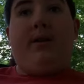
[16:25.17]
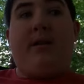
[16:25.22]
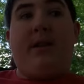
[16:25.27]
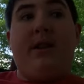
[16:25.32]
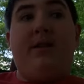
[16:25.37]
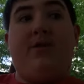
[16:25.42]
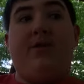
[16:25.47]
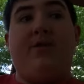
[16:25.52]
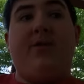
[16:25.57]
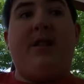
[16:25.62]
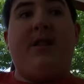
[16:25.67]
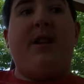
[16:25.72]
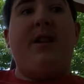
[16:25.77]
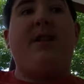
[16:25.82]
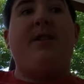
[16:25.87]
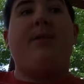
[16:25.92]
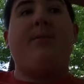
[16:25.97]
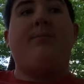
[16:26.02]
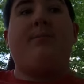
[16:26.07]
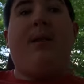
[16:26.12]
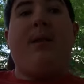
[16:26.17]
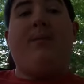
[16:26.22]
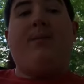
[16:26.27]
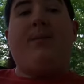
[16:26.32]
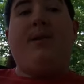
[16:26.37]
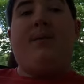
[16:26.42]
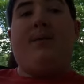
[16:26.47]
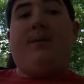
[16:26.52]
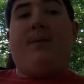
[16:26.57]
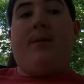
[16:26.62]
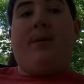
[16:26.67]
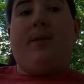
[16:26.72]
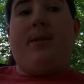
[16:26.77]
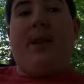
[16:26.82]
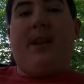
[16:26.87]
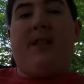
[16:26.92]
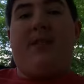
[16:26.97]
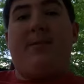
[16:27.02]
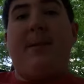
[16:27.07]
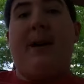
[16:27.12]
teacher's aide, maybe.
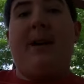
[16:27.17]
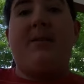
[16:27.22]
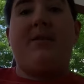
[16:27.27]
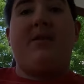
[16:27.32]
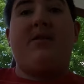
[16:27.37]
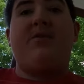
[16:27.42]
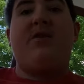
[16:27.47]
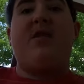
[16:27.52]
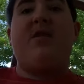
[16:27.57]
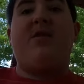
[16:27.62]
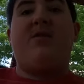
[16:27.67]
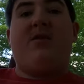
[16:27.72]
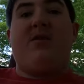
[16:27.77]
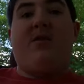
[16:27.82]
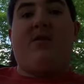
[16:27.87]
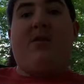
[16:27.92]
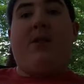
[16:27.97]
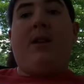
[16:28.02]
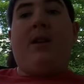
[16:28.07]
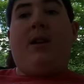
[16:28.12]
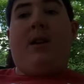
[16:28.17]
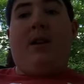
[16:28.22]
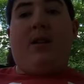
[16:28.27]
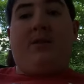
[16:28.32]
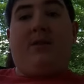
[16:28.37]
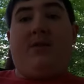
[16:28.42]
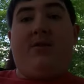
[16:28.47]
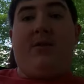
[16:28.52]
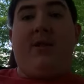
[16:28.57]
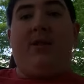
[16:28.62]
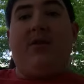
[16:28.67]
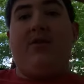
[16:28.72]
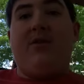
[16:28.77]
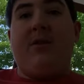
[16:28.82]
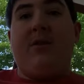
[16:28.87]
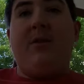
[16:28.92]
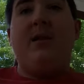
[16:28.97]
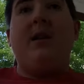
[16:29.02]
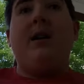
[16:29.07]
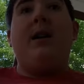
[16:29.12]
That's my
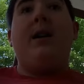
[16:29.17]
suggestion.